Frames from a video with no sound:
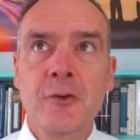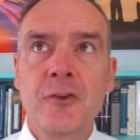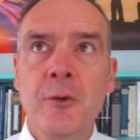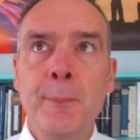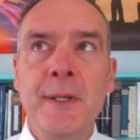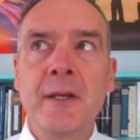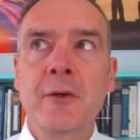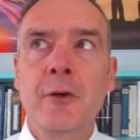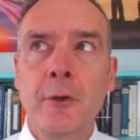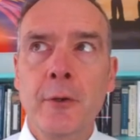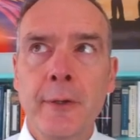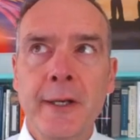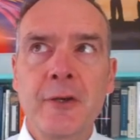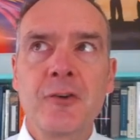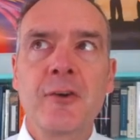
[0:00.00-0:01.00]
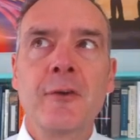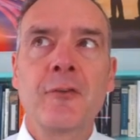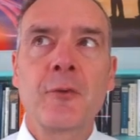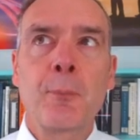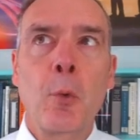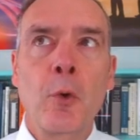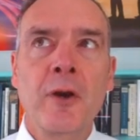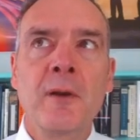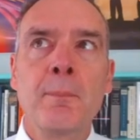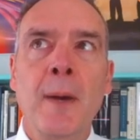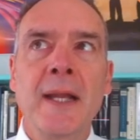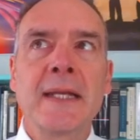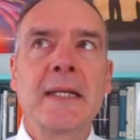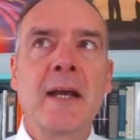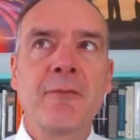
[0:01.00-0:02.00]
should be encouraged and supported
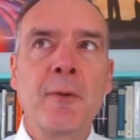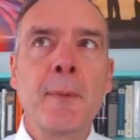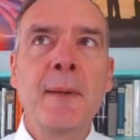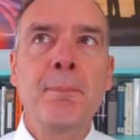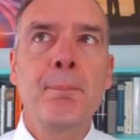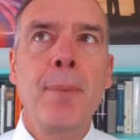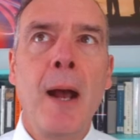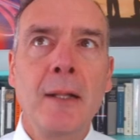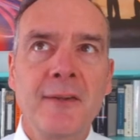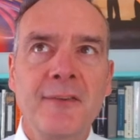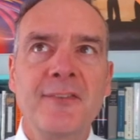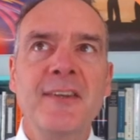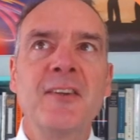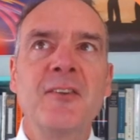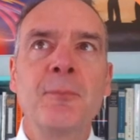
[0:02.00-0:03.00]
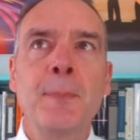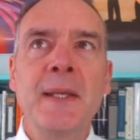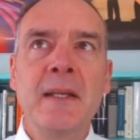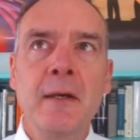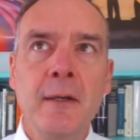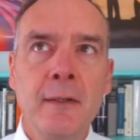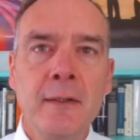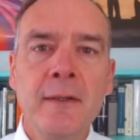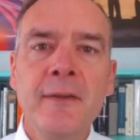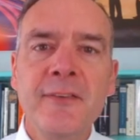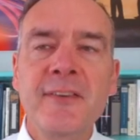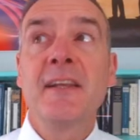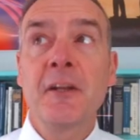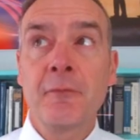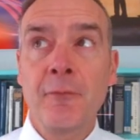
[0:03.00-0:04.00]
by government policies
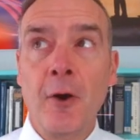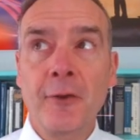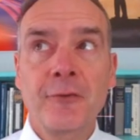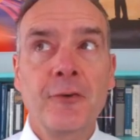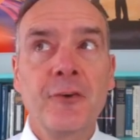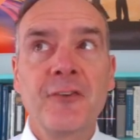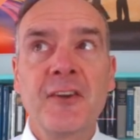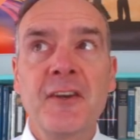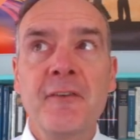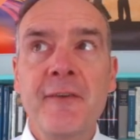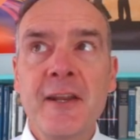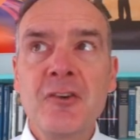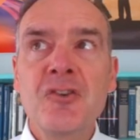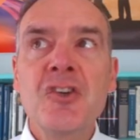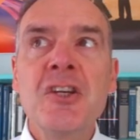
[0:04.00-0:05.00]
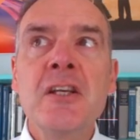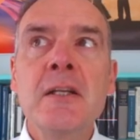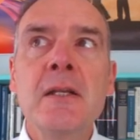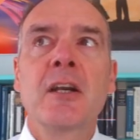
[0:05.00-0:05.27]
because it fosters innovation,